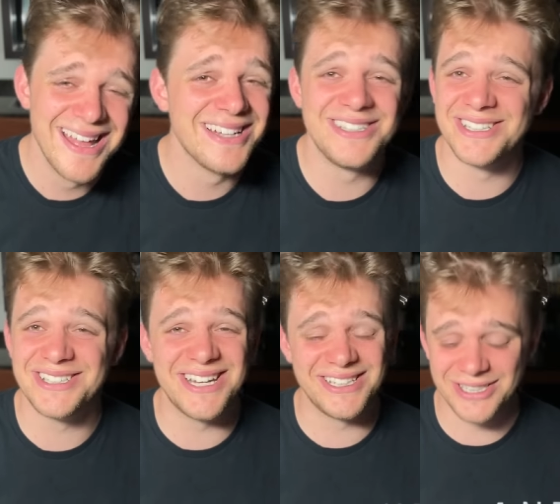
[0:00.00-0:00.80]

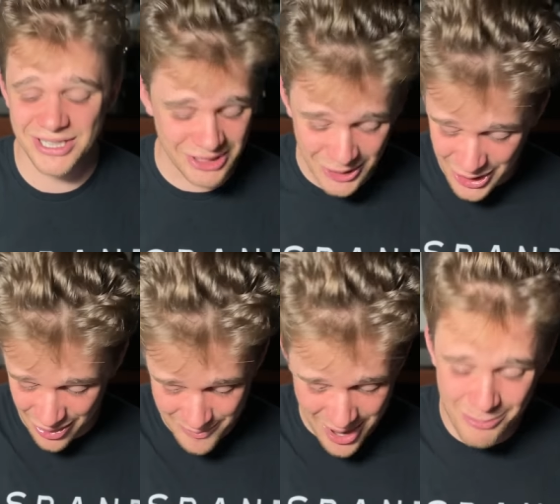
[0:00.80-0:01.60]
just, just look at
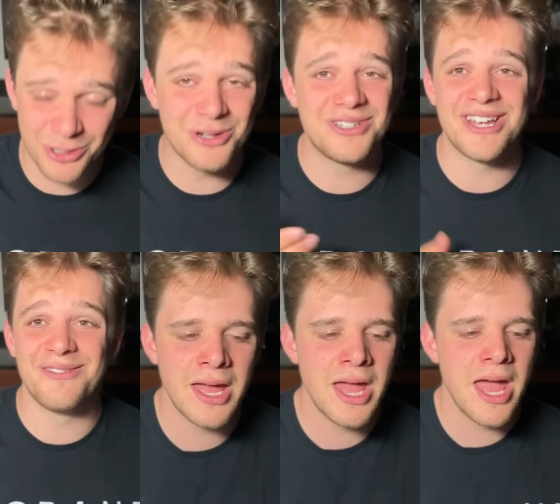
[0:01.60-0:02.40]
the Bible
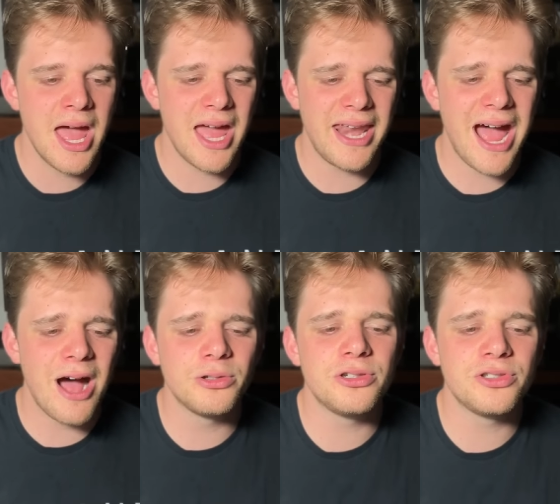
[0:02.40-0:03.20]
yourself and
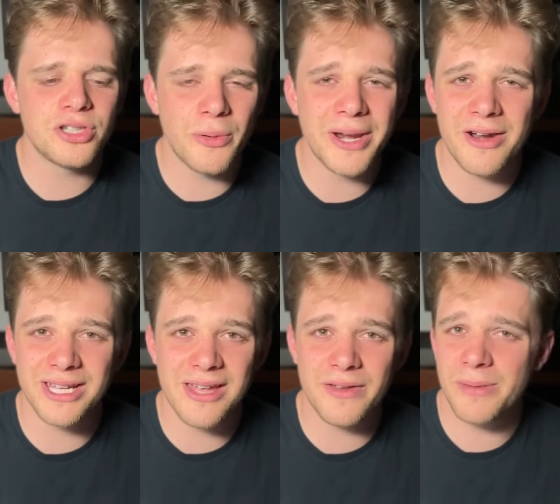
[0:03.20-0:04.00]
how to sow and how to
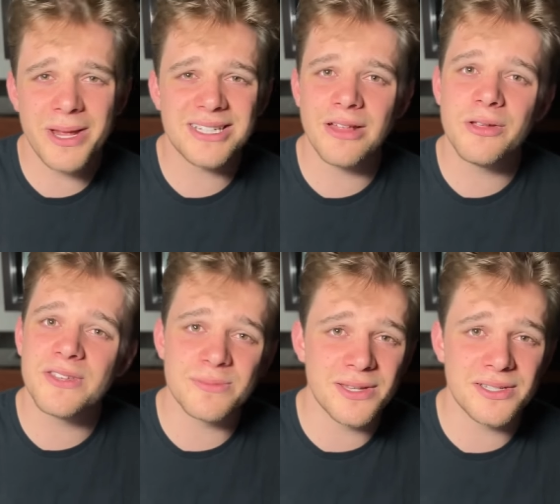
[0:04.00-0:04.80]
give. And I'm not telling you
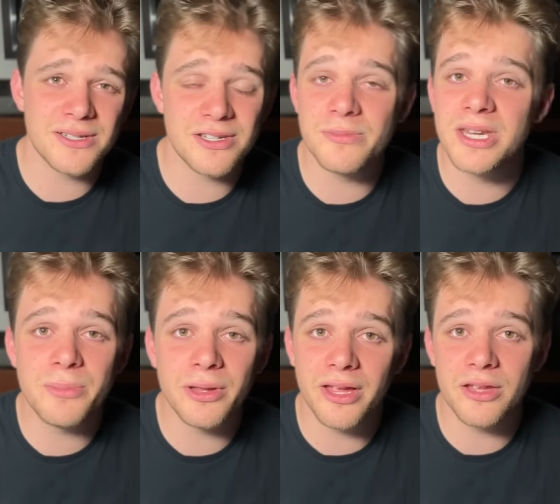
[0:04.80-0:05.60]
this message to
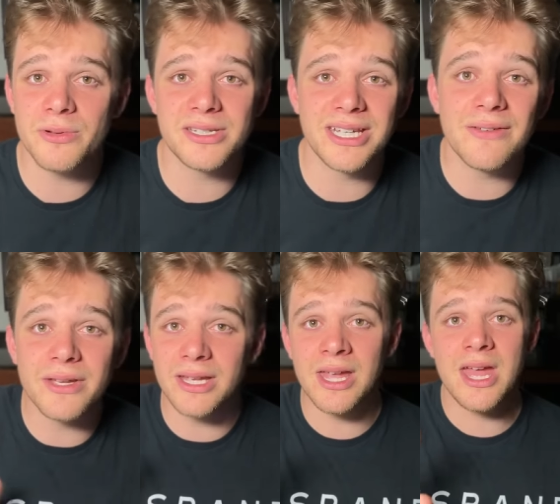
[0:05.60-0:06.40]
manipulate you into
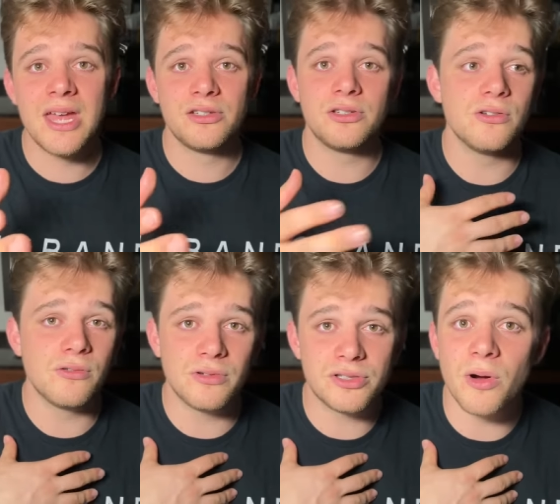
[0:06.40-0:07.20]
giving
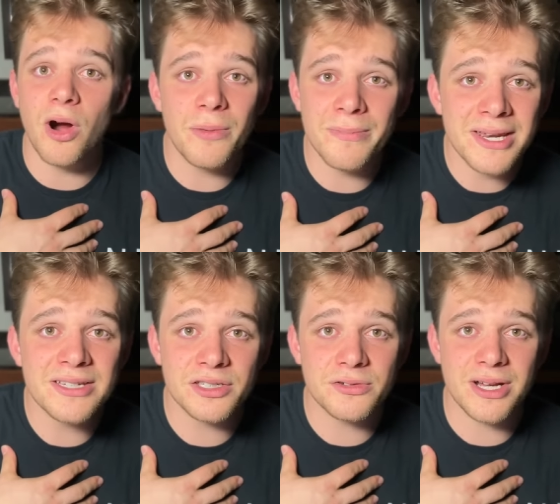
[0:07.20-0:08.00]
to, to our
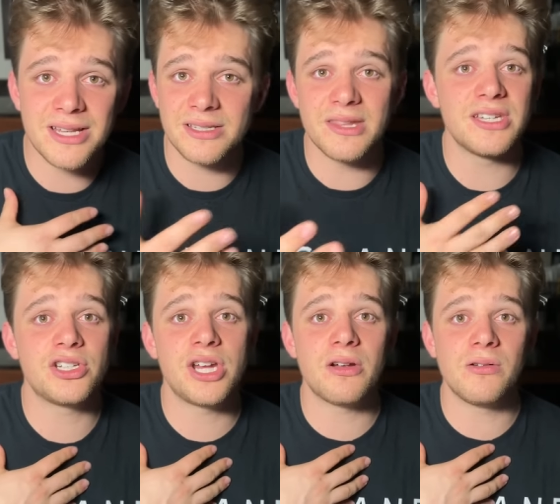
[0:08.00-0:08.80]
ministry and to this
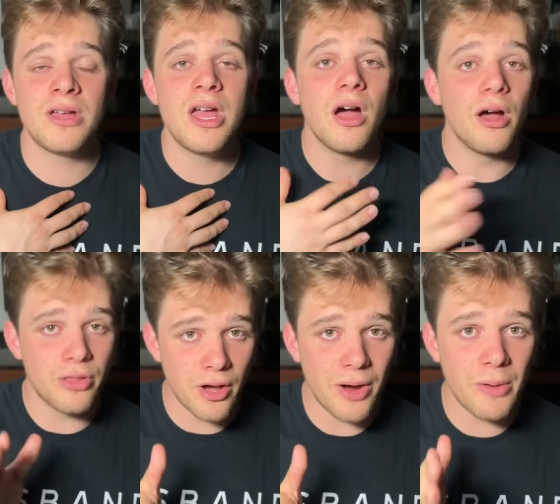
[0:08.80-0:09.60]
channel.
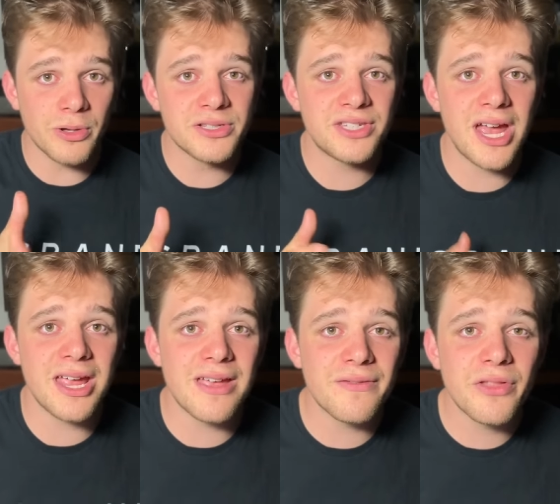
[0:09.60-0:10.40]
Although I will
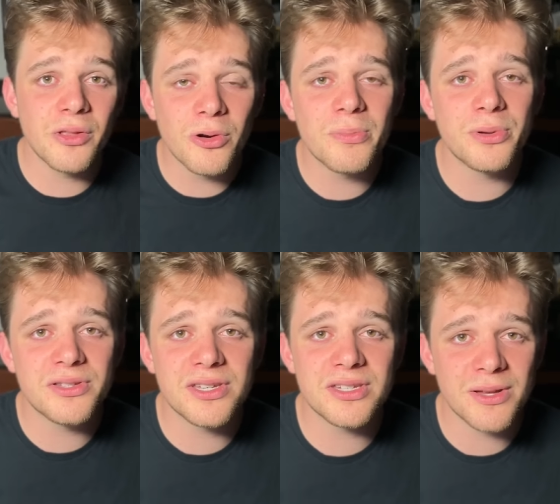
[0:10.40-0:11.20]
say, if the Lord
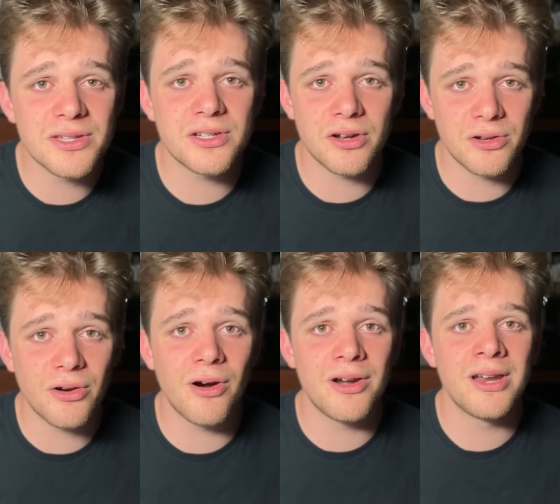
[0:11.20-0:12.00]
puts this message on your
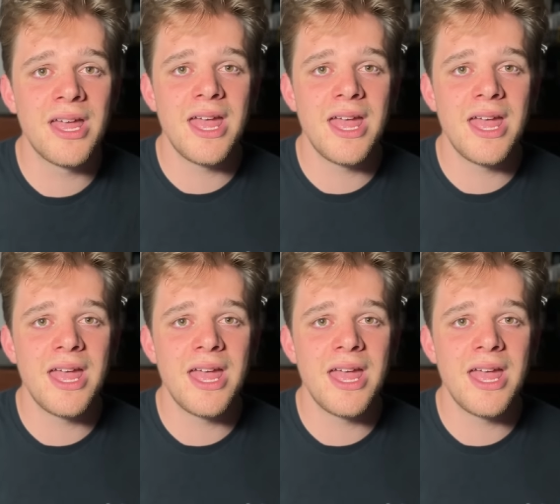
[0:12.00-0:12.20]
heart,